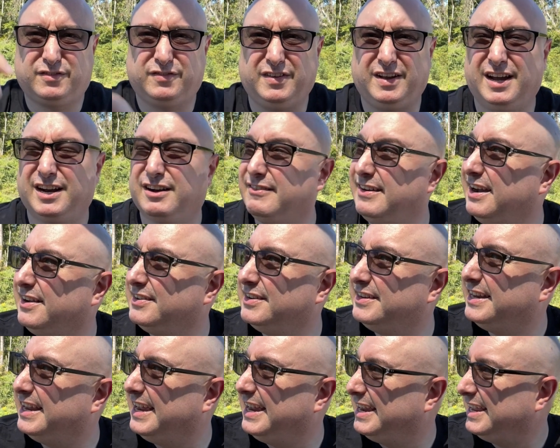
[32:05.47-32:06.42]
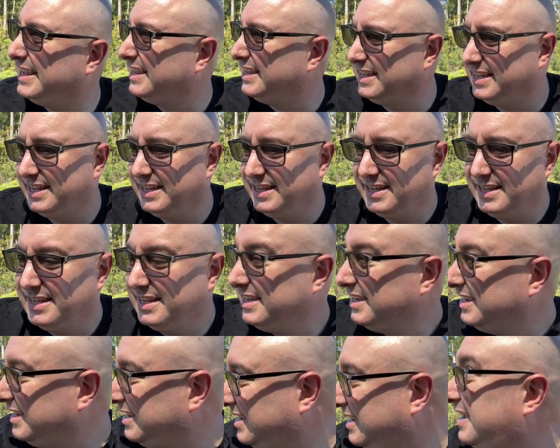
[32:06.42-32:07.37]
flying around today.
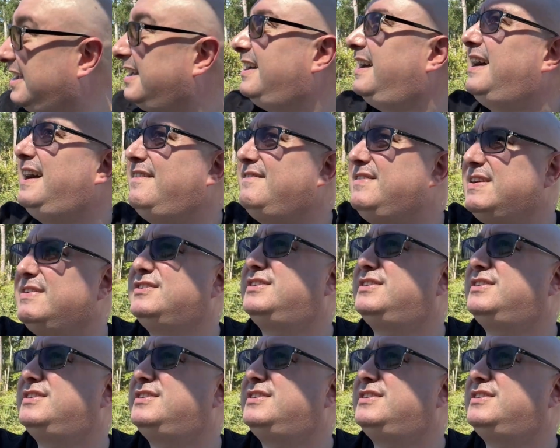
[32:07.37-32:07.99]
I've never